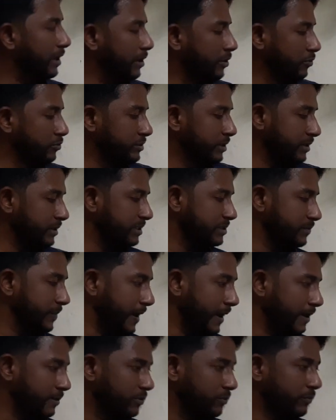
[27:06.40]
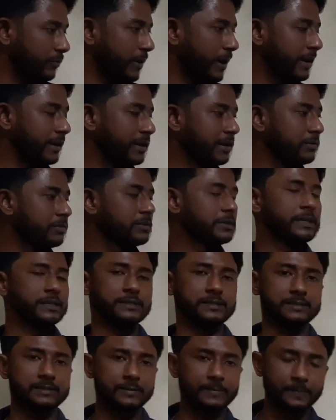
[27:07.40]
using this fact to find out
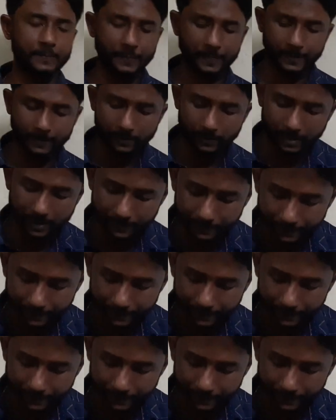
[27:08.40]
this. Okay,